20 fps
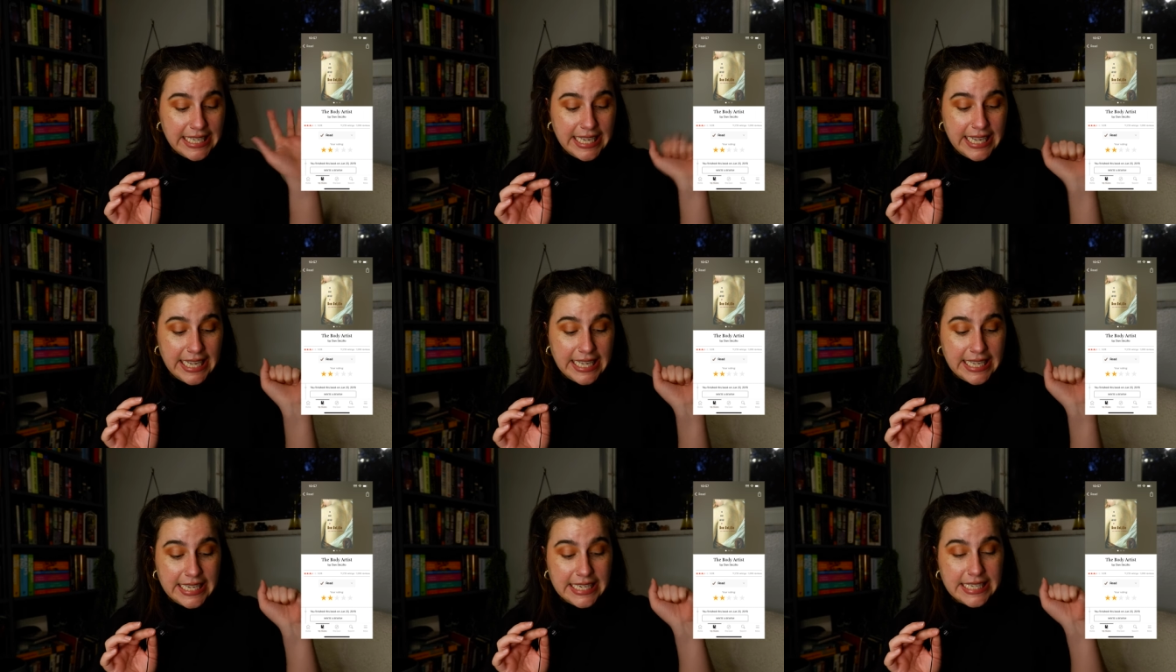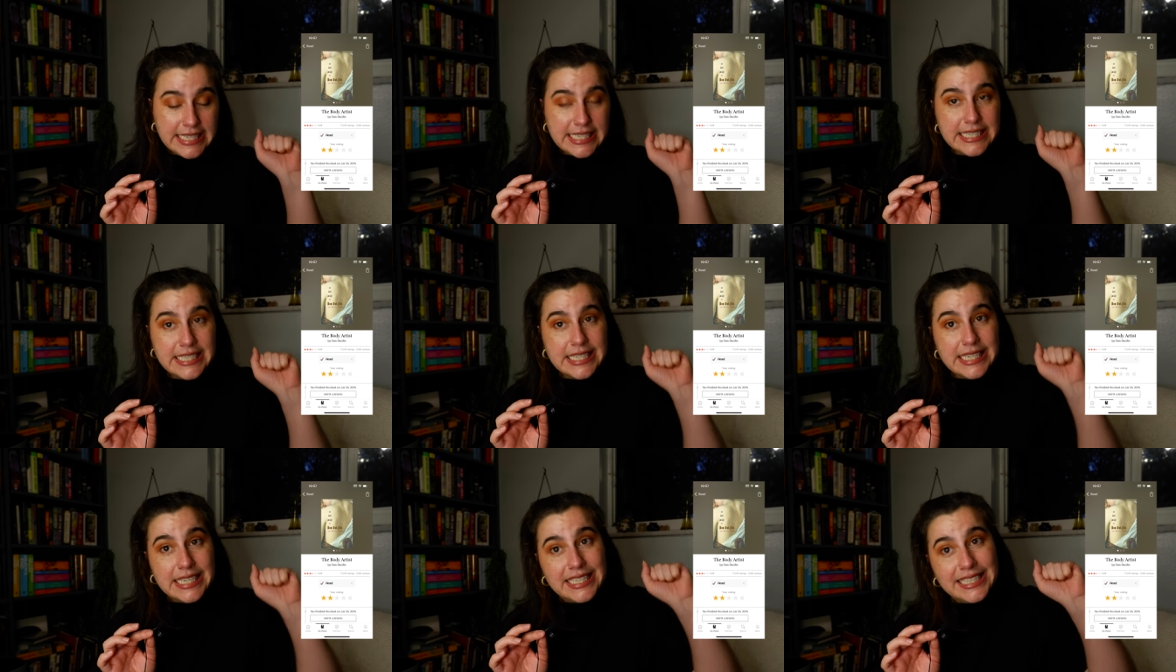
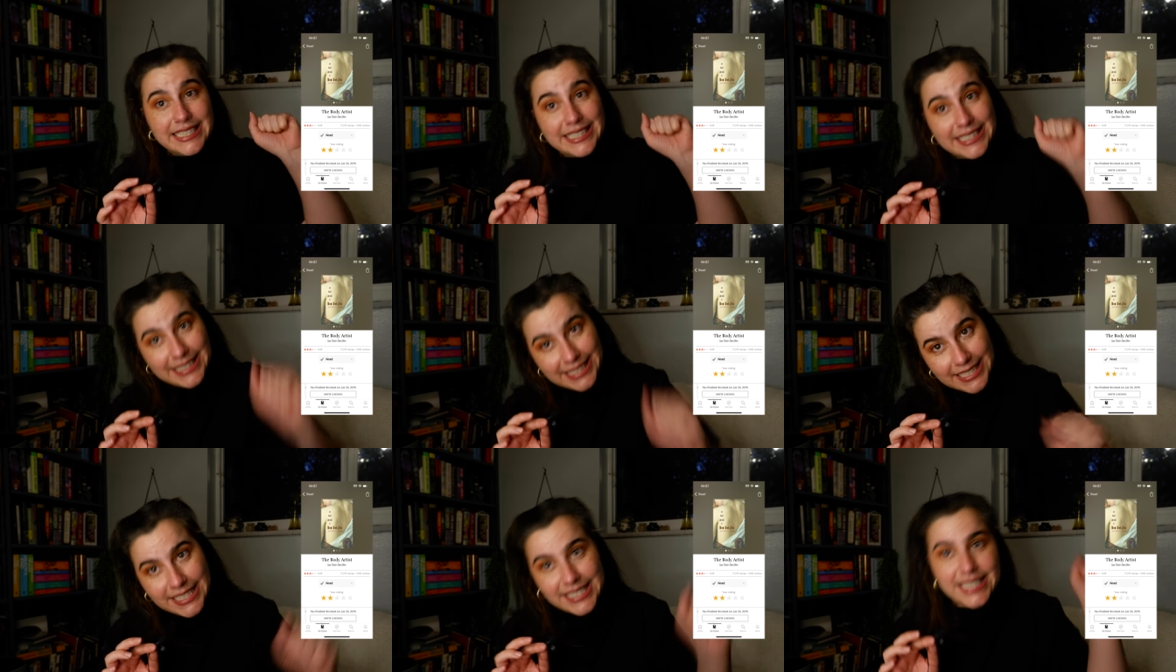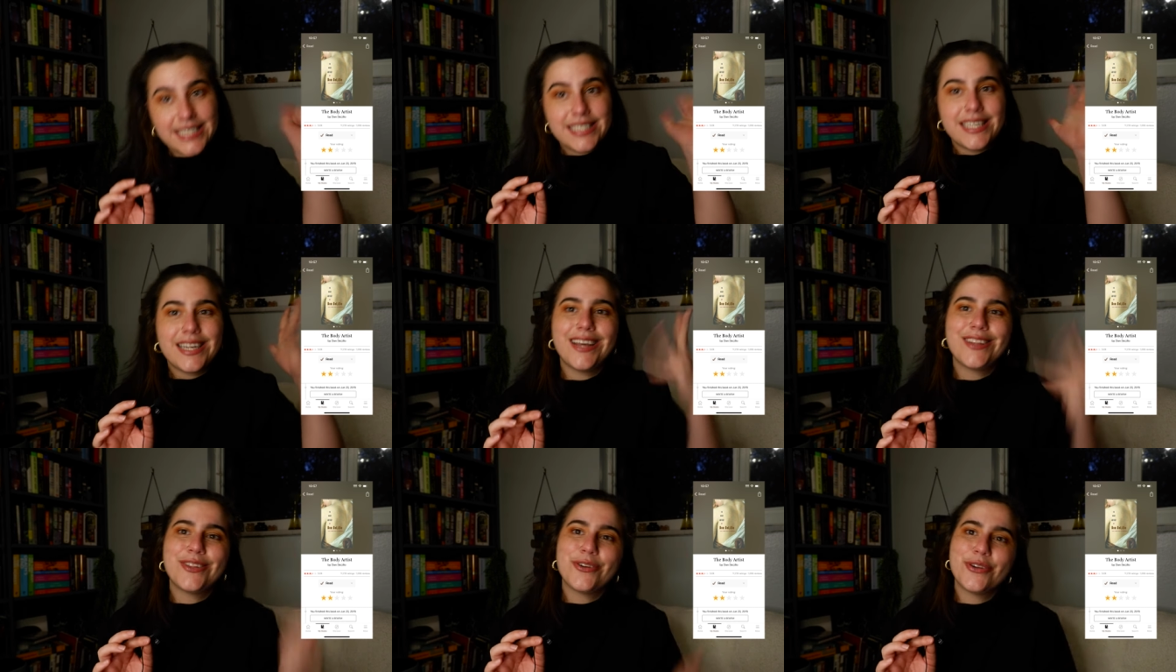And this is
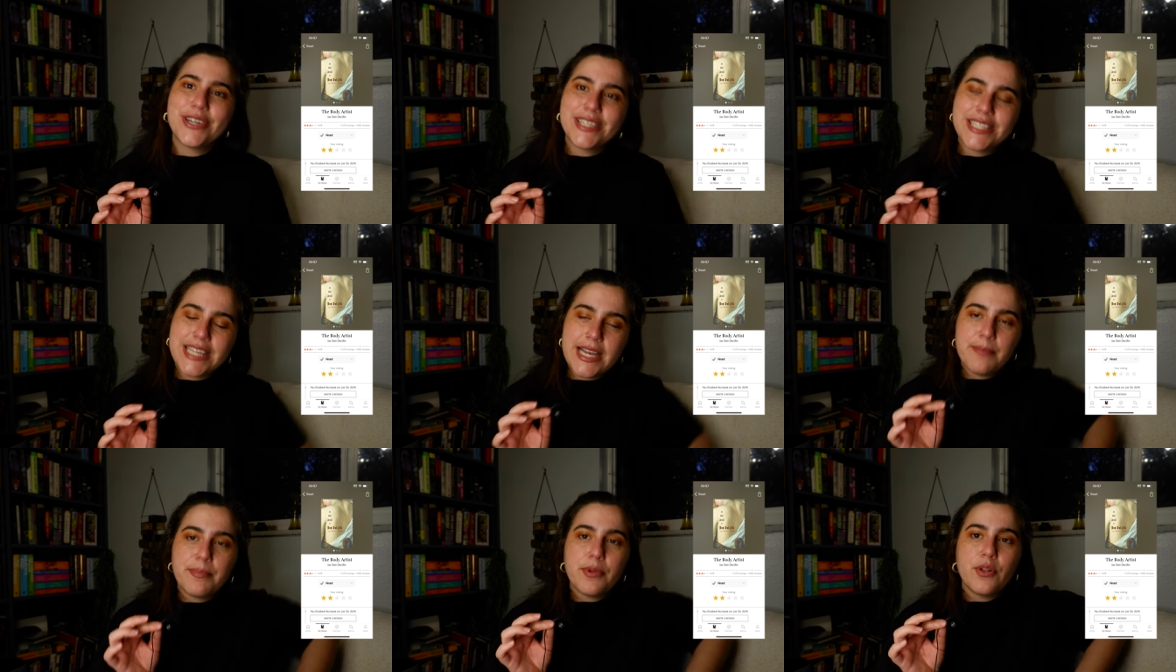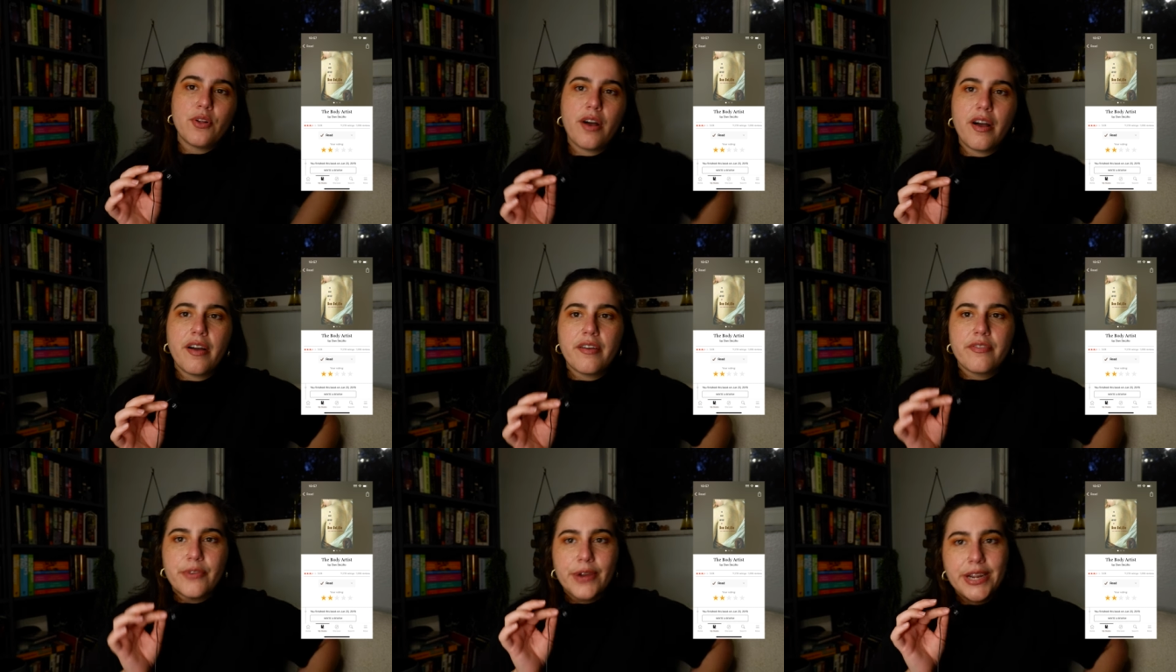another example
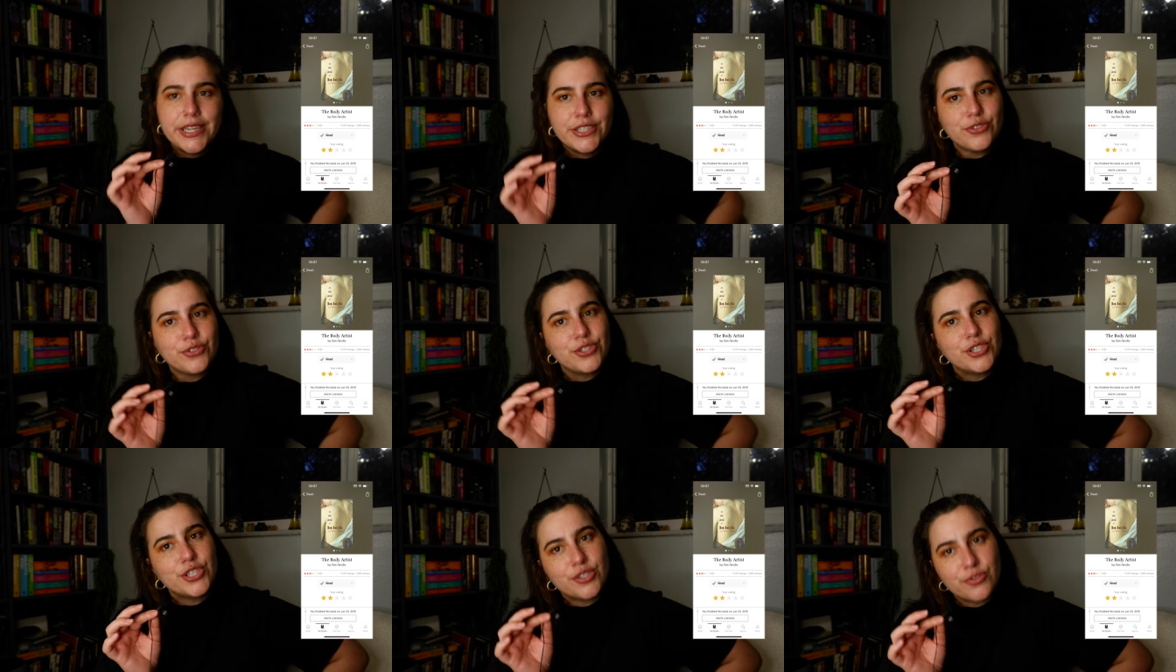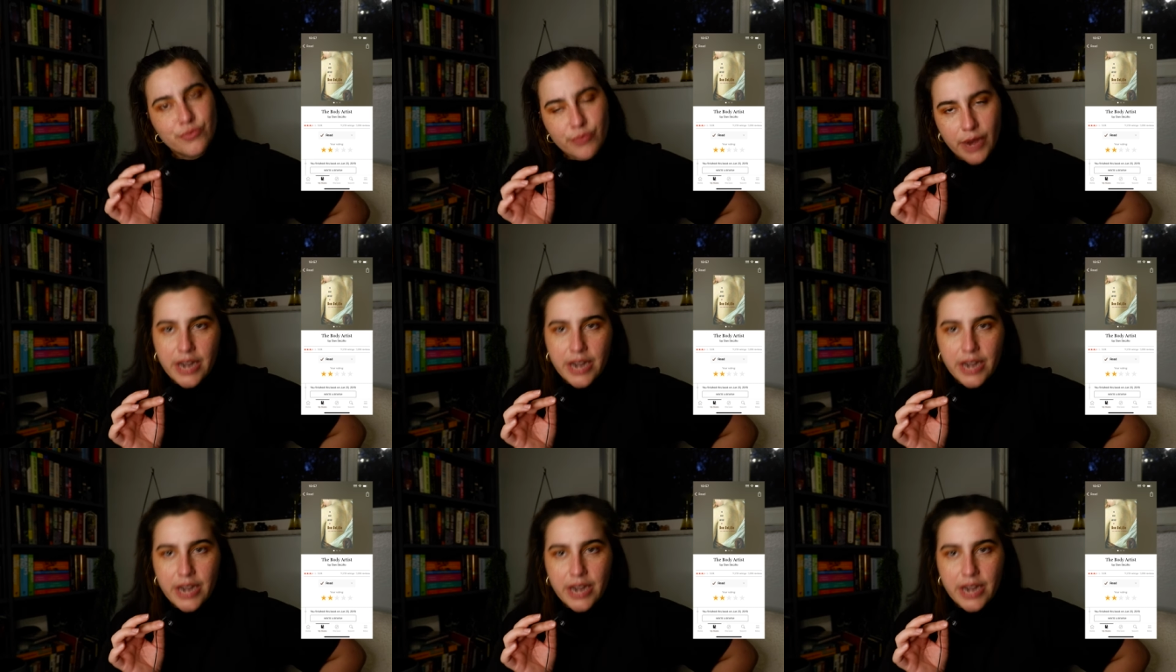of Rachel just